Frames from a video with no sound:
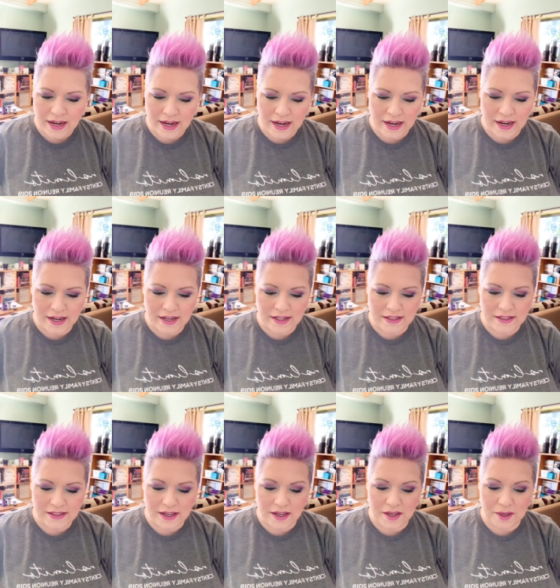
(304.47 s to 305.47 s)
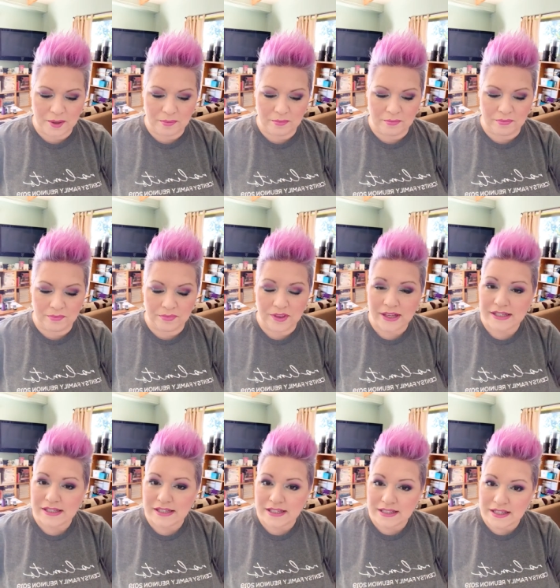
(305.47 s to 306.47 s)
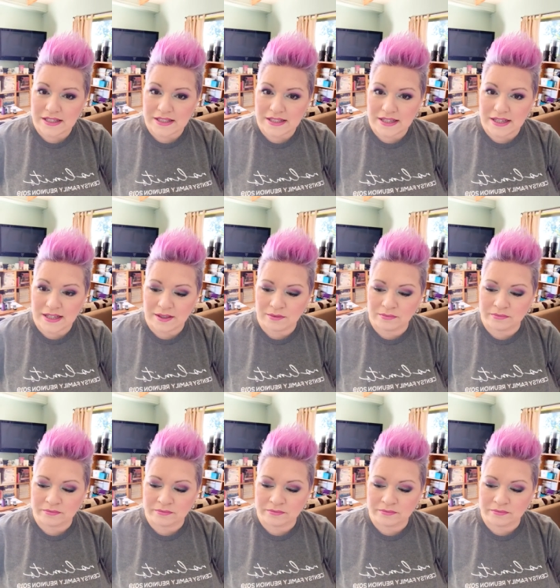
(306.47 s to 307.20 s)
and um, thanks to Scentsy,